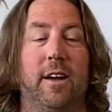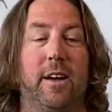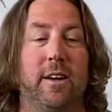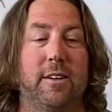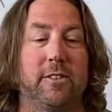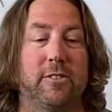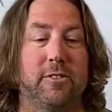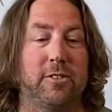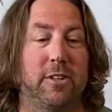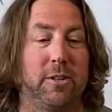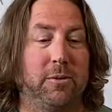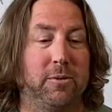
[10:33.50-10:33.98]

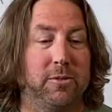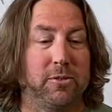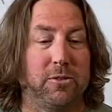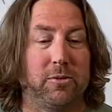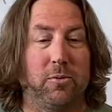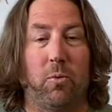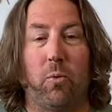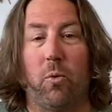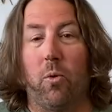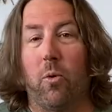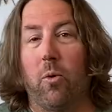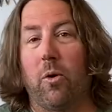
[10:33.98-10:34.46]
She was
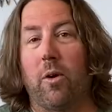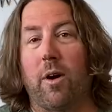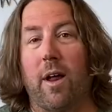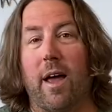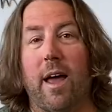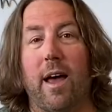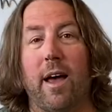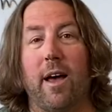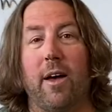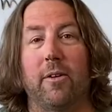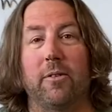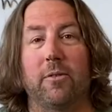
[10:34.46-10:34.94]
worn
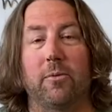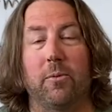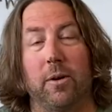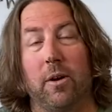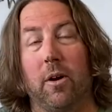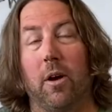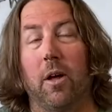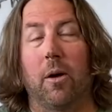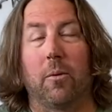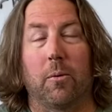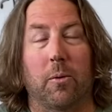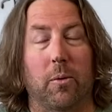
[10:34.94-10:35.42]
out. We
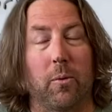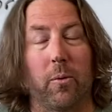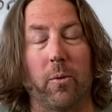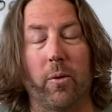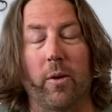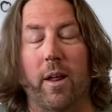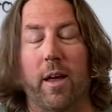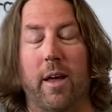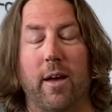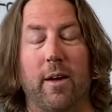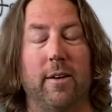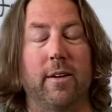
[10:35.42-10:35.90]
all were
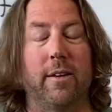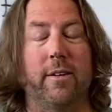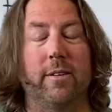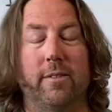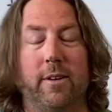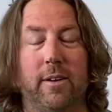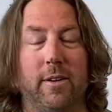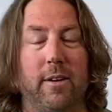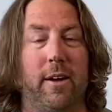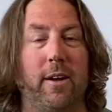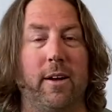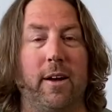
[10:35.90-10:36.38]
worn out
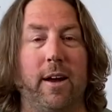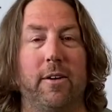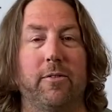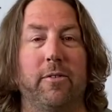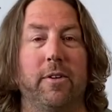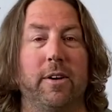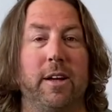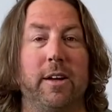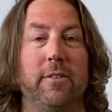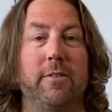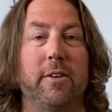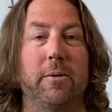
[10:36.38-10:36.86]

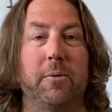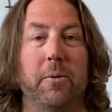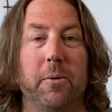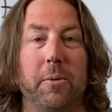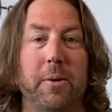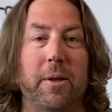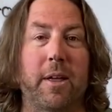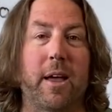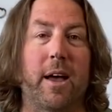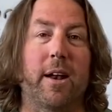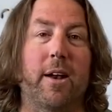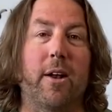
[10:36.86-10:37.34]
every evening when
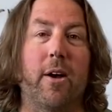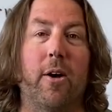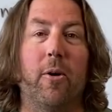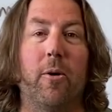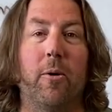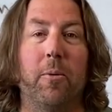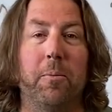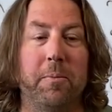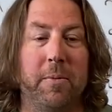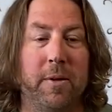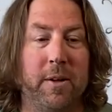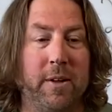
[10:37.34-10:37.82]
we got
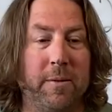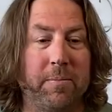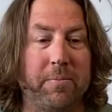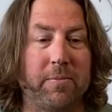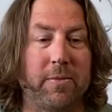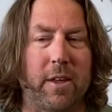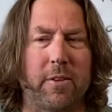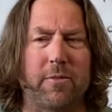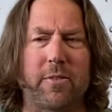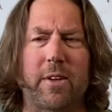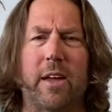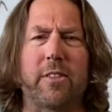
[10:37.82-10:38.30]
home.
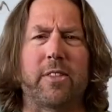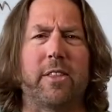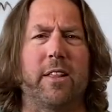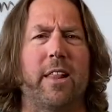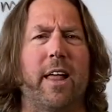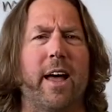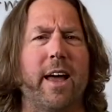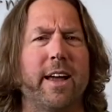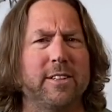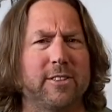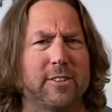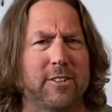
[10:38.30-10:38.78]
They've got the
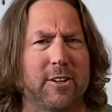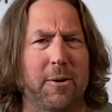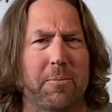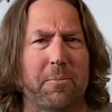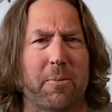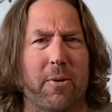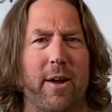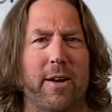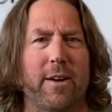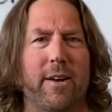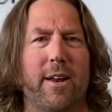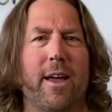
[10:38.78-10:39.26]
lights up
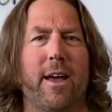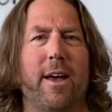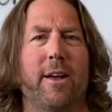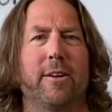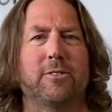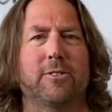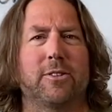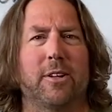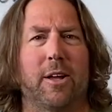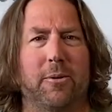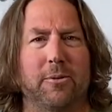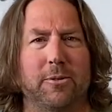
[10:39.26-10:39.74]
right now,
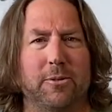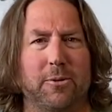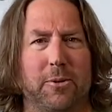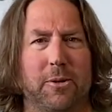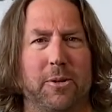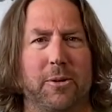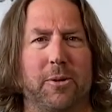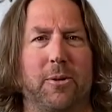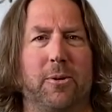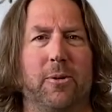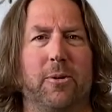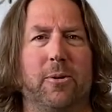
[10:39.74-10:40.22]
so that was
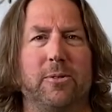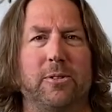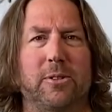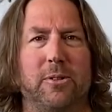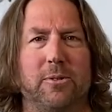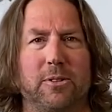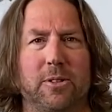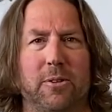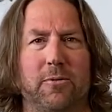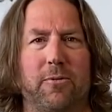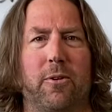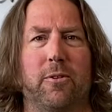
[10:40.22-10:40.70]
really cool. So it
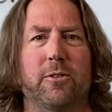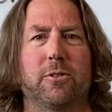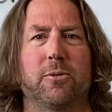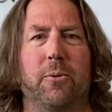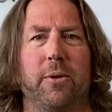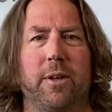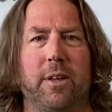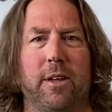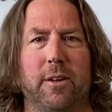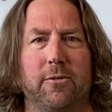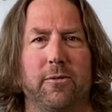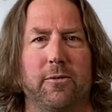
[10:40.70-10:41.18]
was the first
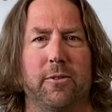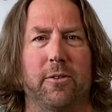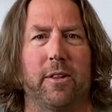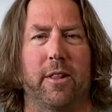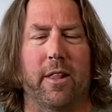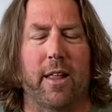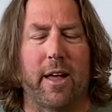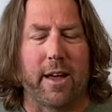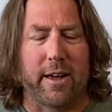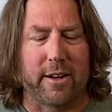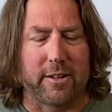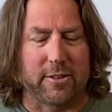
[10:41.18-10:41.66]
weekend for the
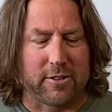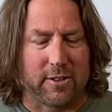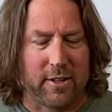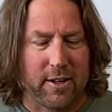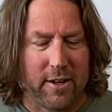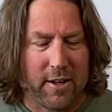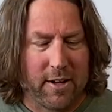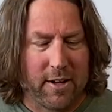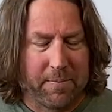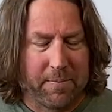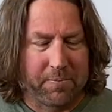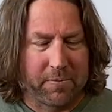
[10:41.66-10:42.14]
lights.
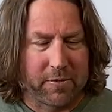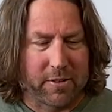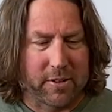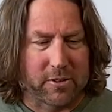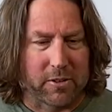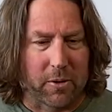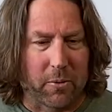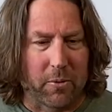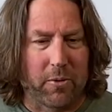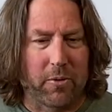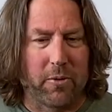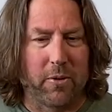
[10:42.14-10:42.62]

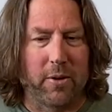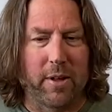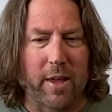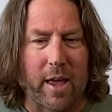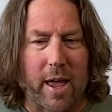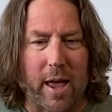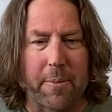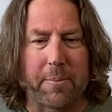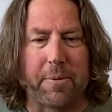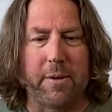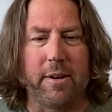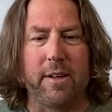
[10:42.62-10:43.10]
So we're really
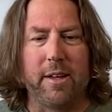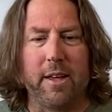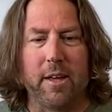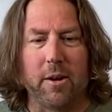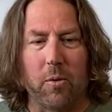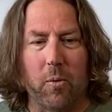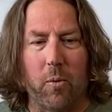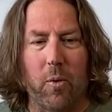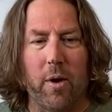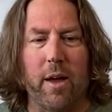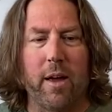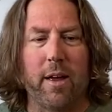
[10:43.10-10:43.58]
happy to get
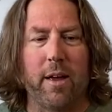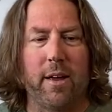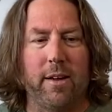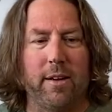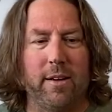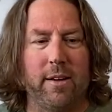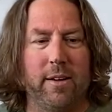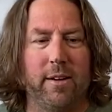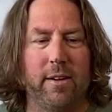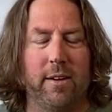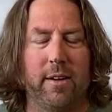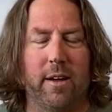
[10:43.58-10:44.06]

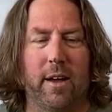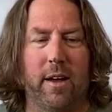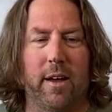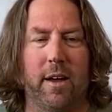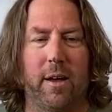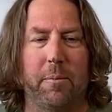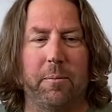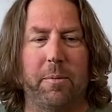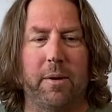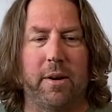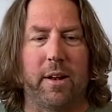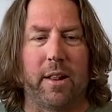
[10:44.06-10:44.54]
away,
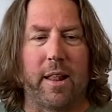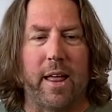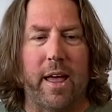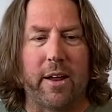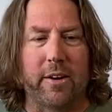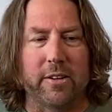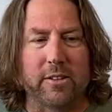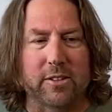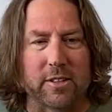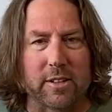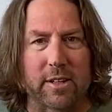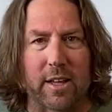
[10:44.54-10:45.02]
but it allowed
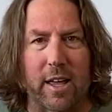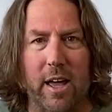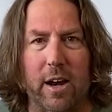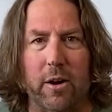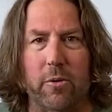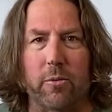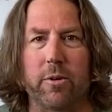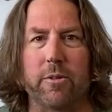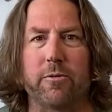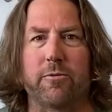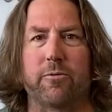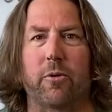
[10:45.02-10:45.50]
us to kind of
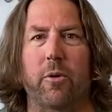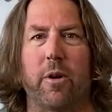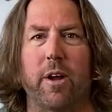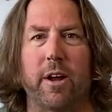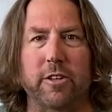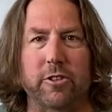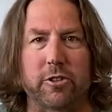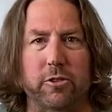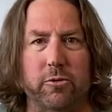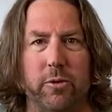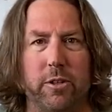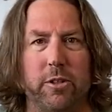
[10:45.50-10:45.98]

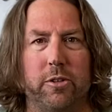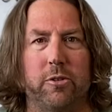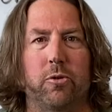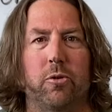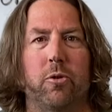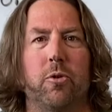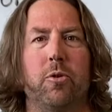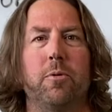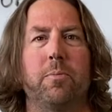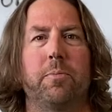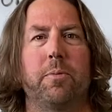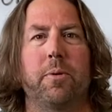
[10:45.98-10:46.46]
refresh,
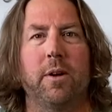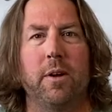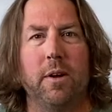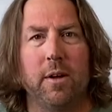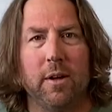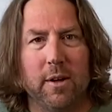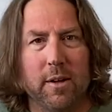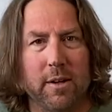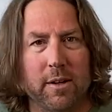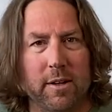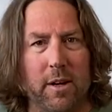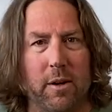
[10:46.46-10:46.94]
regroup,
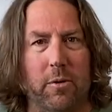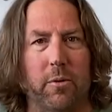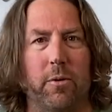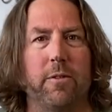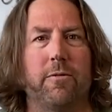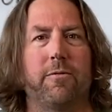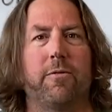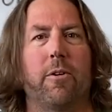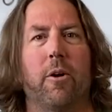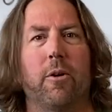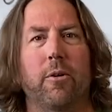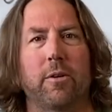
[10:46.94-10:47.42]
get
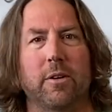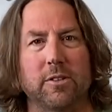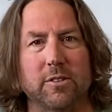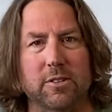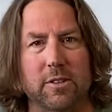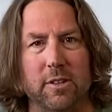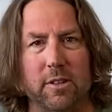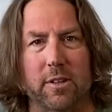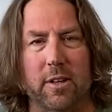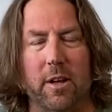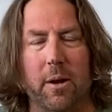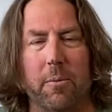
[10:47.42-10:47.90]
refocused,
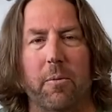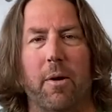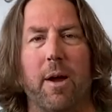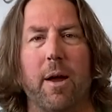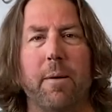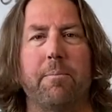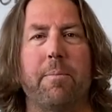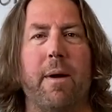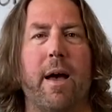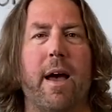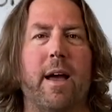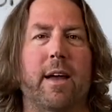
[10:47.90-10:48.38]
and come
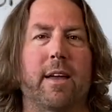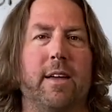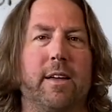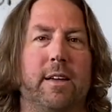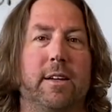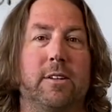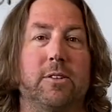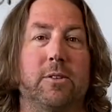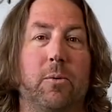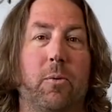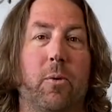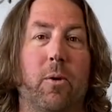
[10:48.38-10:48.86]
right back and
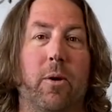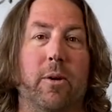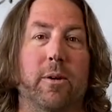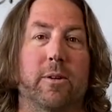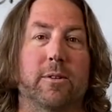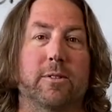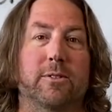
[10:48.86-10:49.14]
get to work.